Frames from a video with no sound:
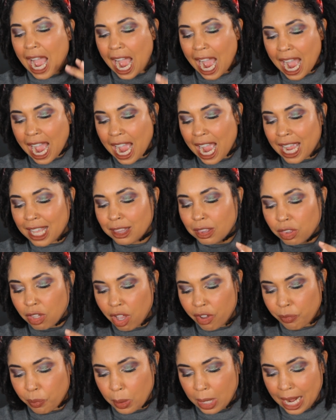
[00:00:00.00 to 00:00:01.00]
I
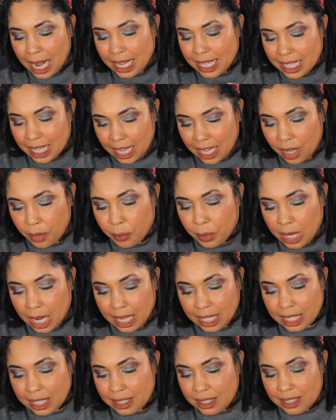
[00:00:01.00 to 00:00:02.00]
love what I get when
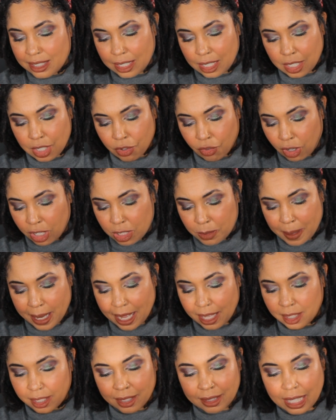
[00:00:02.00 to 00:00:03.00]
I get a Sydney Grace
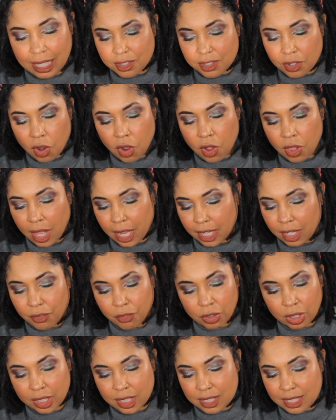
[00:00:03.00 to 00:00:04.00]
palette. all I
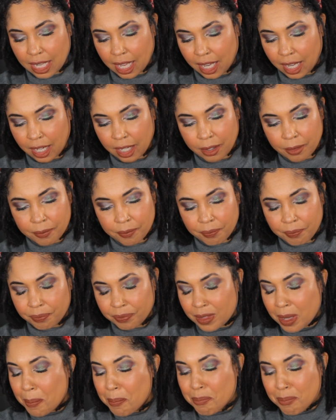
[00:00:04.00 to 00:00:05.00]
can really say.
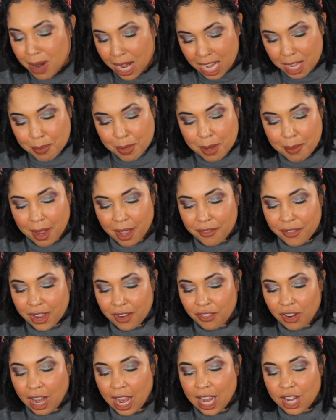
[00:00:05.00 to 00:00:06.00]
Might be my
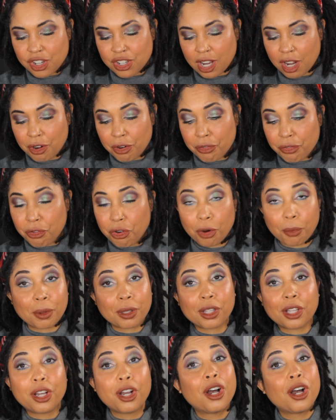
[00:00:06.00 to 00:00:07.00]
favorite eyeshadow
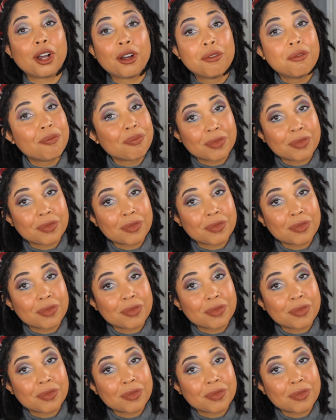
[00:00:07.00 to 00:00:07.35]
formula.